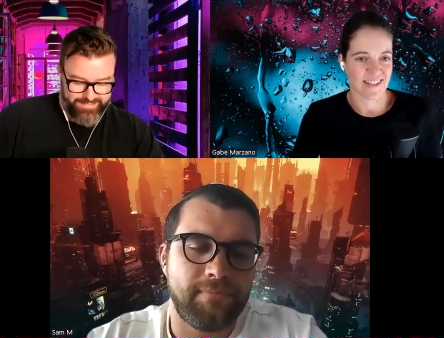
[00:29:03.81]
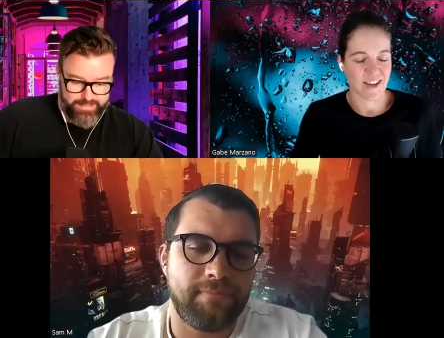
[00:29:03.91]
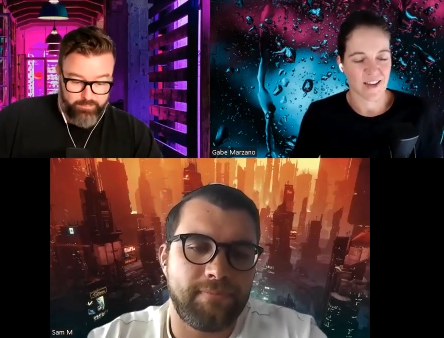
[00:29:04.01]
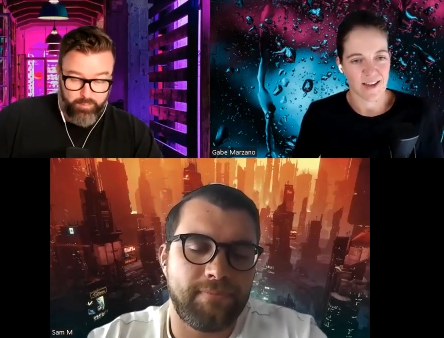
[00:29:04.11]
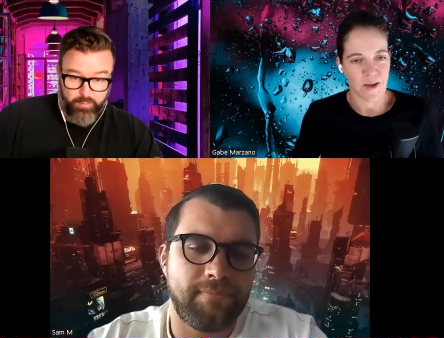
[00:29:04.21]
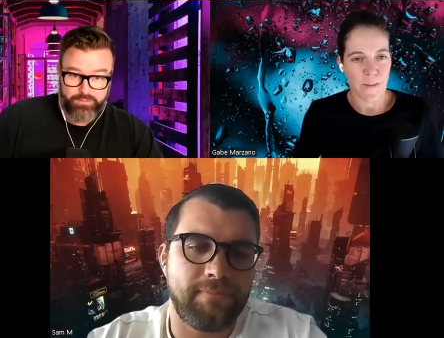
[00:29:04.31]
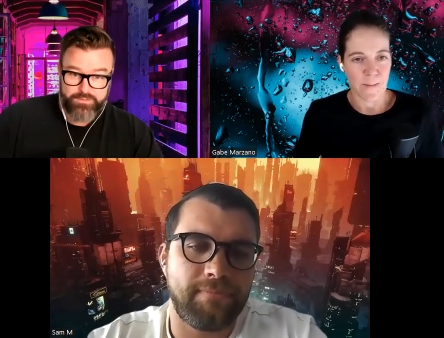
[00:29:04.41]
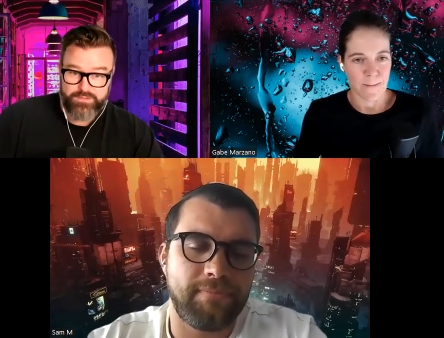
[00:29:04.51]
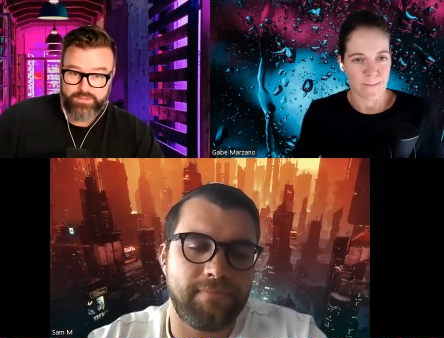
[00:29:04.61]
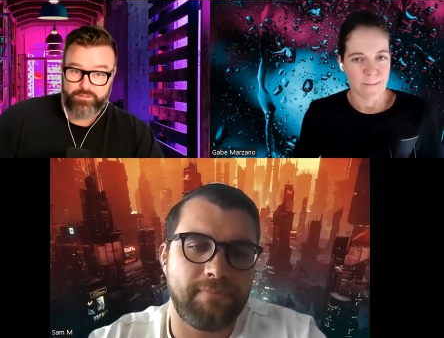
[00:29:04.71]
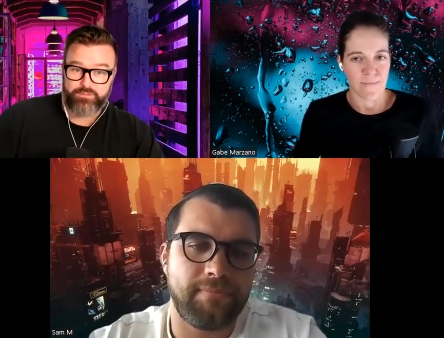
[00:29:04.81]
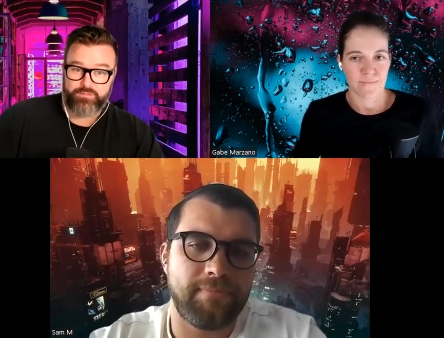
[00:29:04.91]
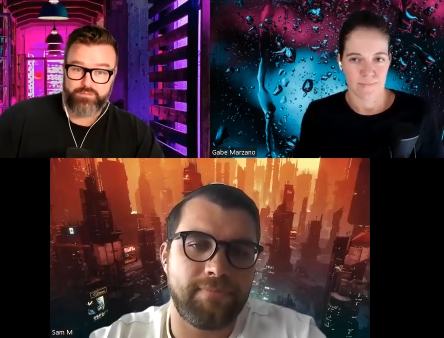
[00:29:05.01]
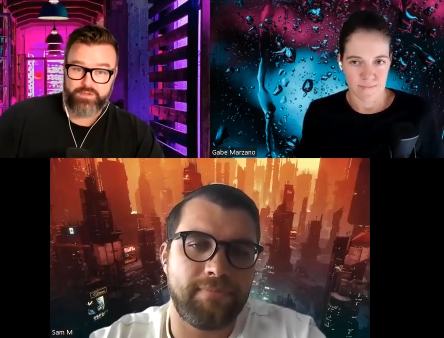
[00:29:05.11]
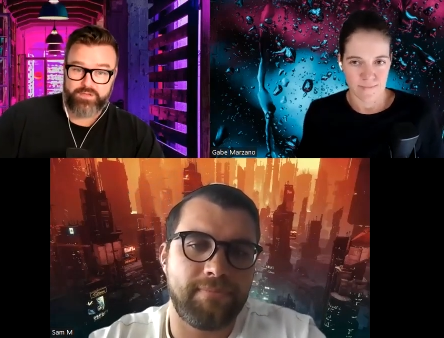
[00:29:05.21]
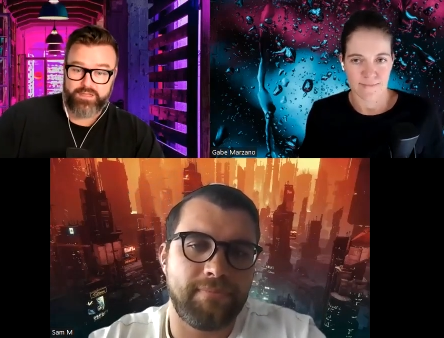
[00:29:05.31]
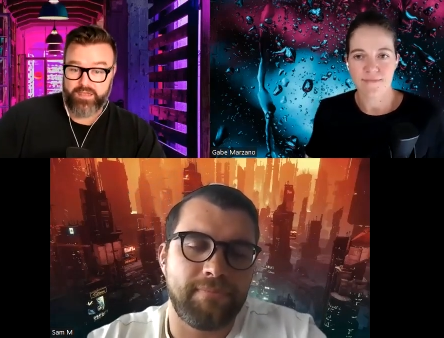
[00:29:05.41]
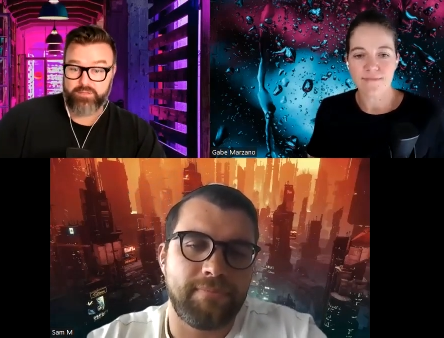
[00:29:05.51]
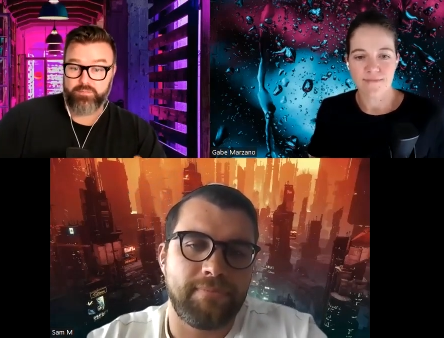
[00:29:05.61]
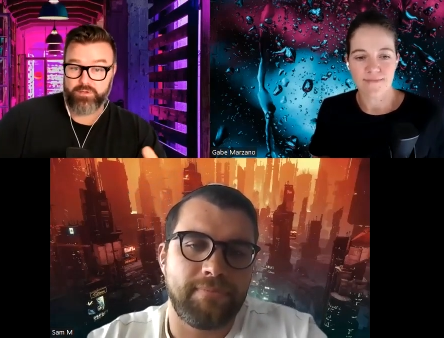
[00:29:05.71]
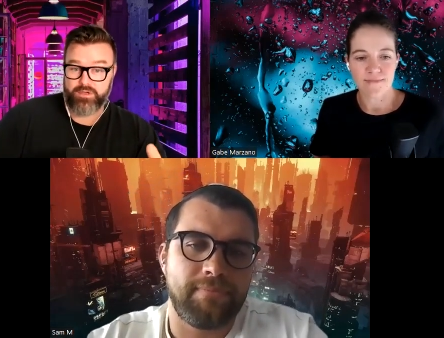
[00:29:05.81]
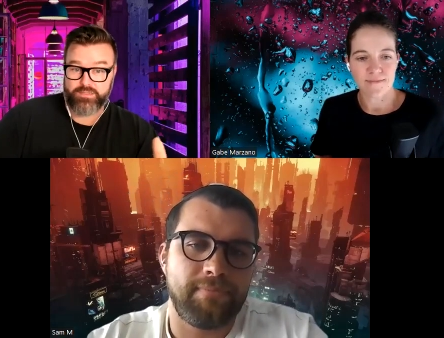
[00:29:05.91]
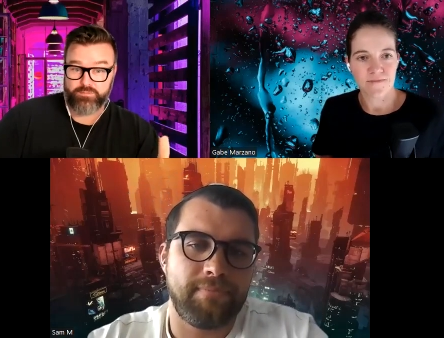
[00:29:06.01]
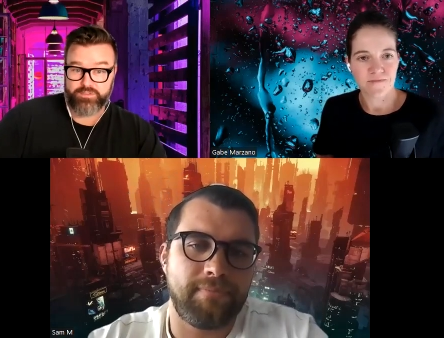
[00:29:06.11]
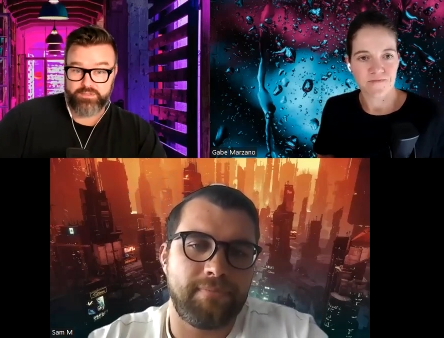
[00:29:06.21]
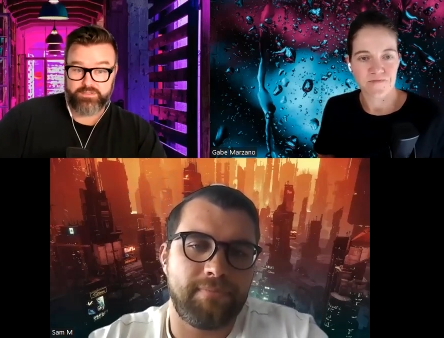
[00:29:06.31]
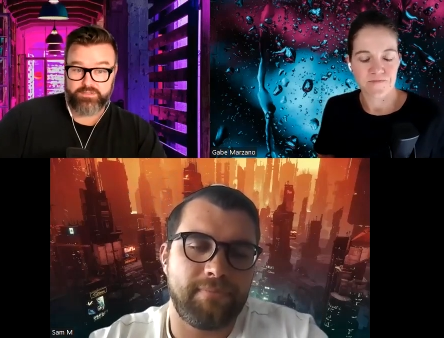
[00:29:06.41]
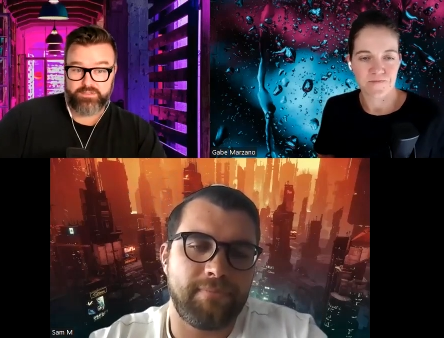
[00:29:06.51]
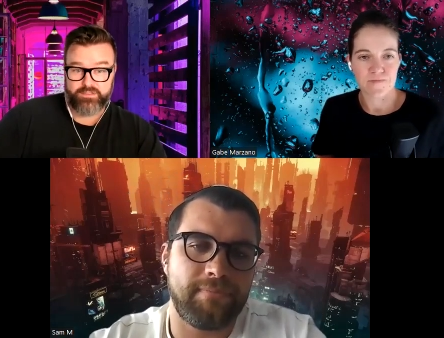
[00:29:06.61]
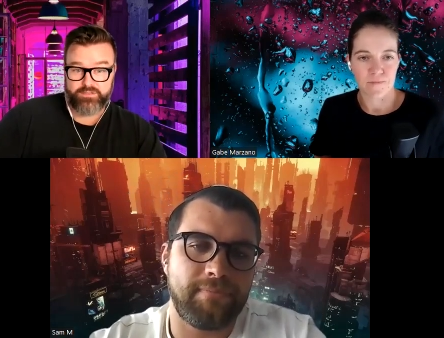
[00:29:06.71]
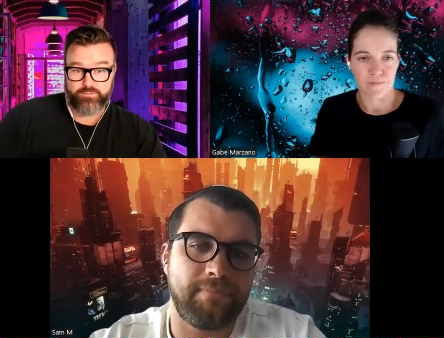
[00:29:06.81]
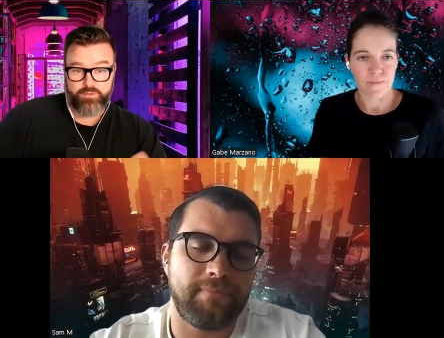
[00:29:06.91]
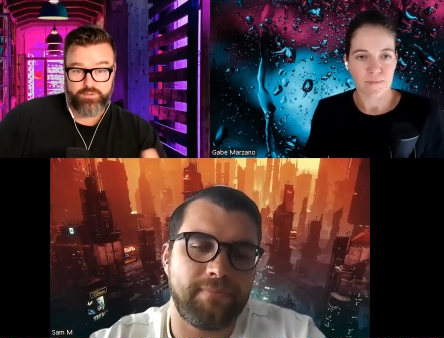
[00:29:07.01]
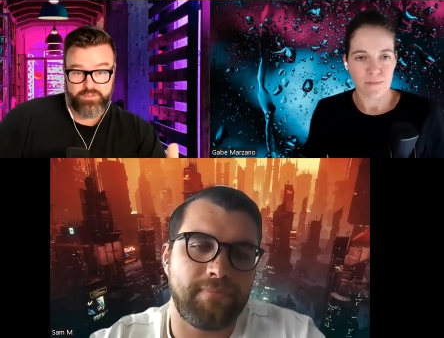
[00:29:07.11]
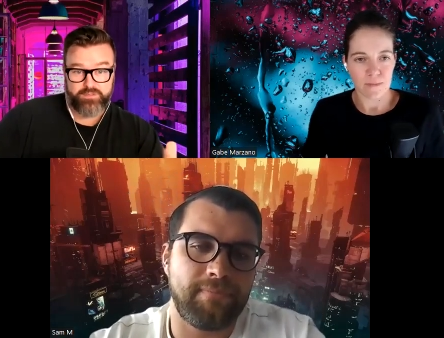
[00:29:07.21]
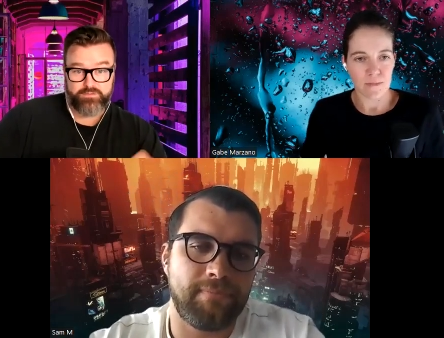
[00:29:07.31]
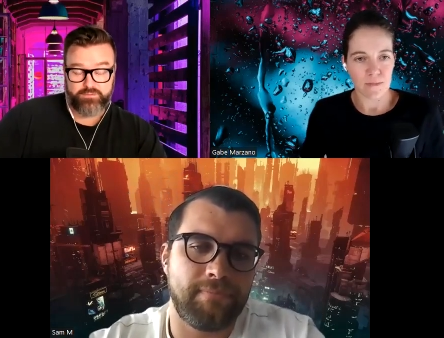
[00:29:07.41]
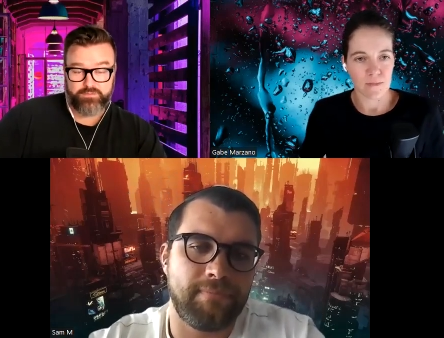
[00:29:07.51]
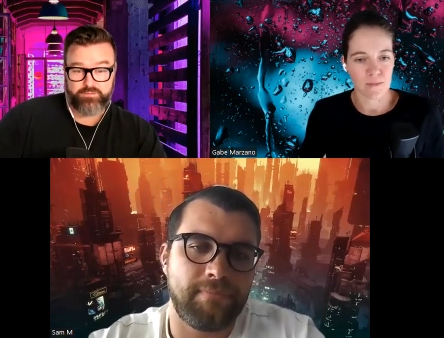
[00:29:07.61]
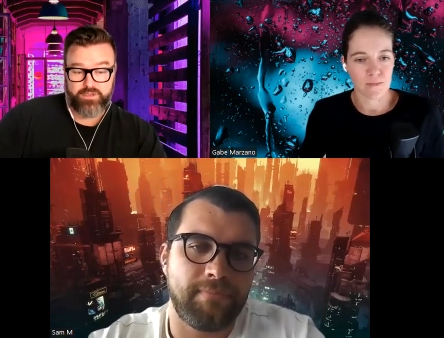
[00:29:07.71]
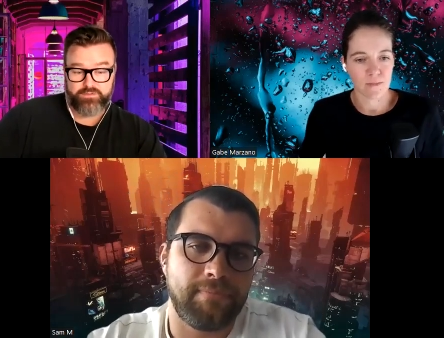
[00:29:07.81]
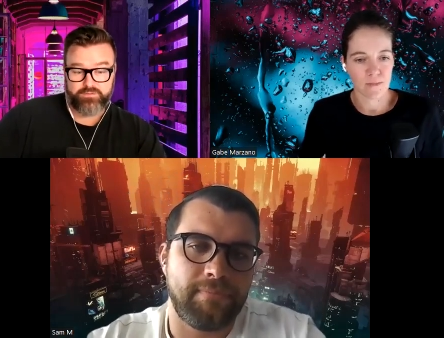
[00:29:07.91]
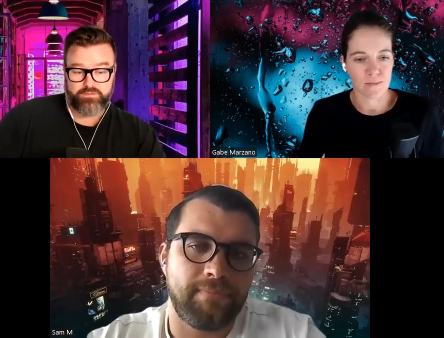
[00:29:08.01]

Speaker 1: importance of uh, API, especially as, as your most dangerous course of action.